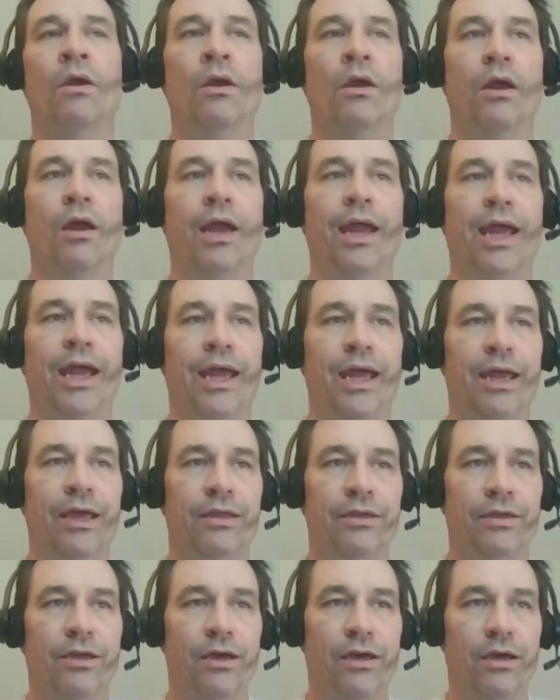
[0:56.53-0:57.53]

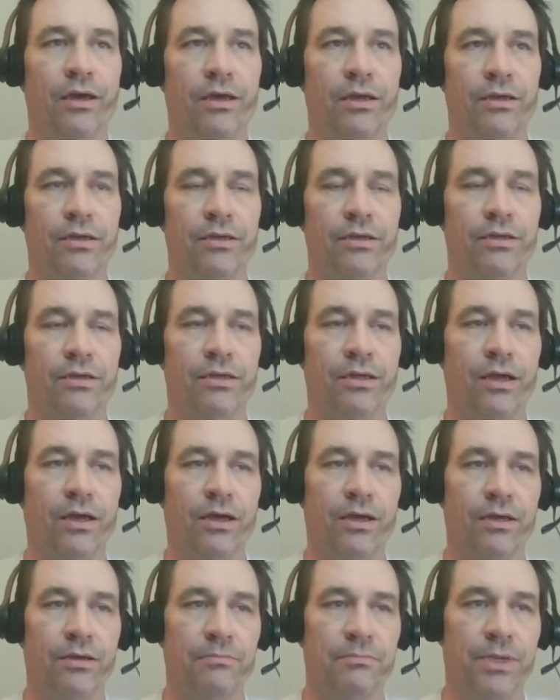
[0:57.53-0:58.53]
And uh,
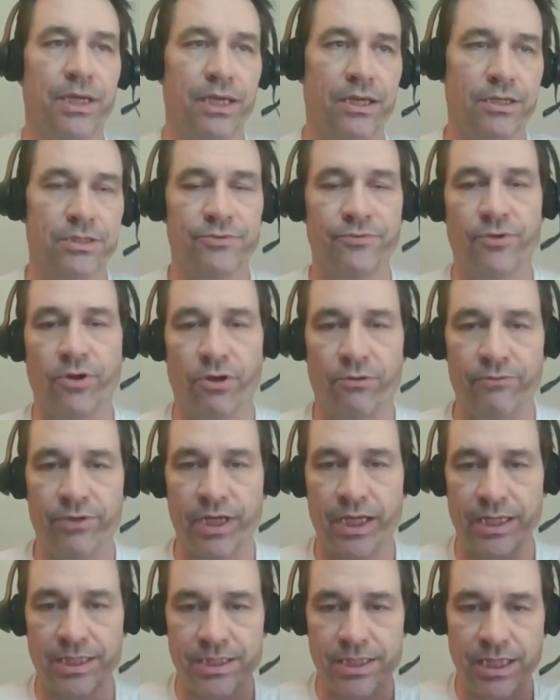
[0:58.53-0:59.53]
uh, because of COVID
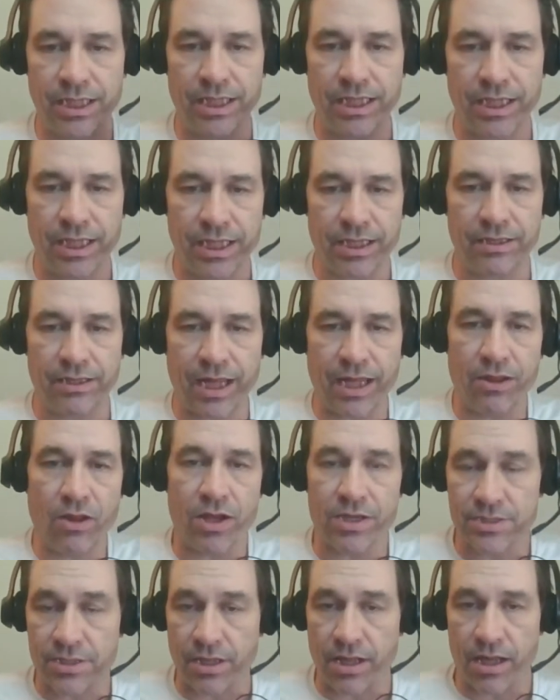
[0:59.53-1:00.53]
19, they
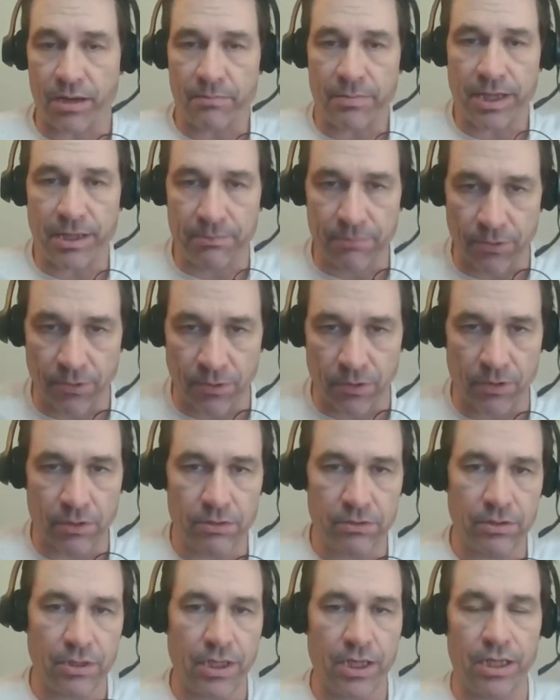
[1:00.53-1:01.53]
lost a lot of people
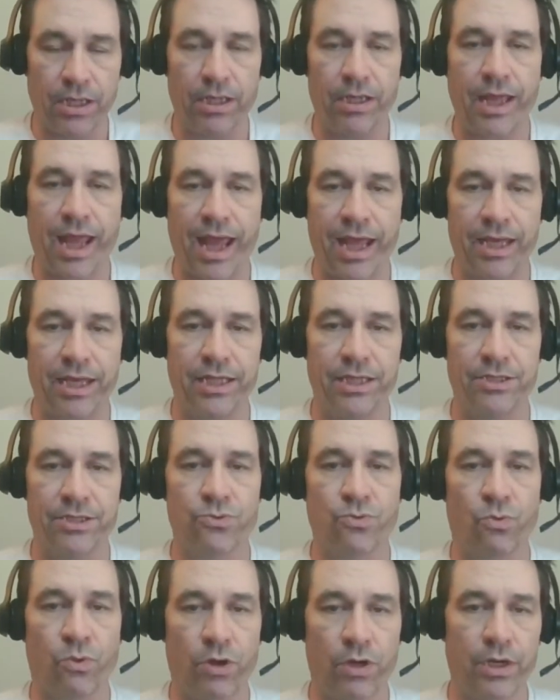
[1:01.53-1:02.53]
uh, at
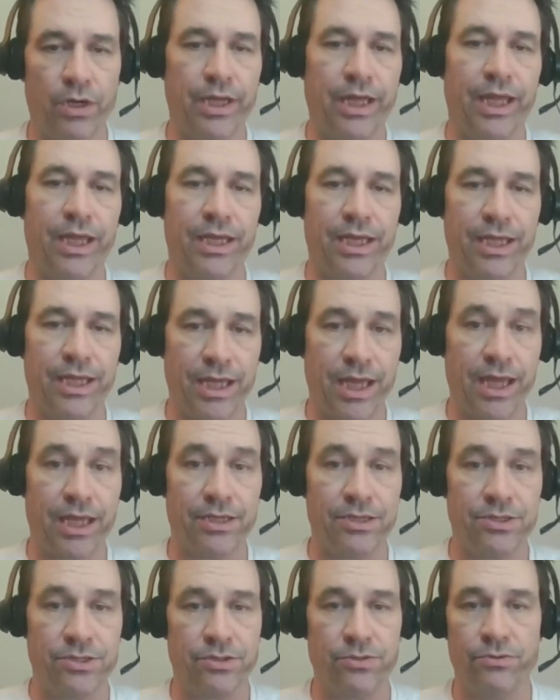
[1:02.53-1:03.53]
his work, and he
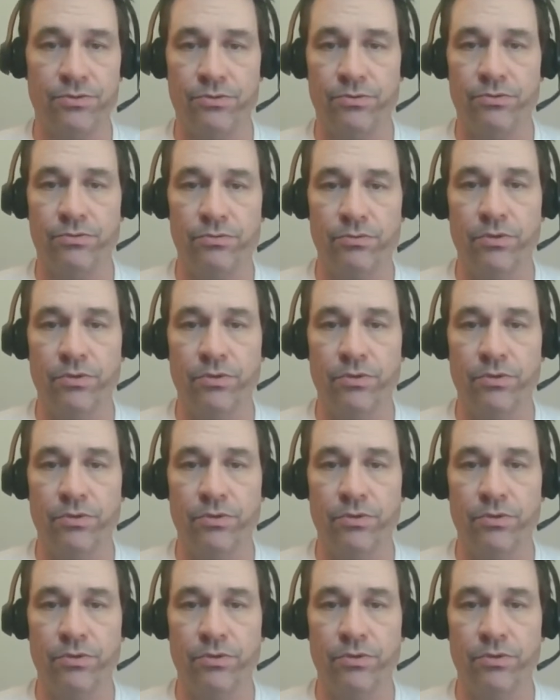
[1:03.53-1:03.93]
had to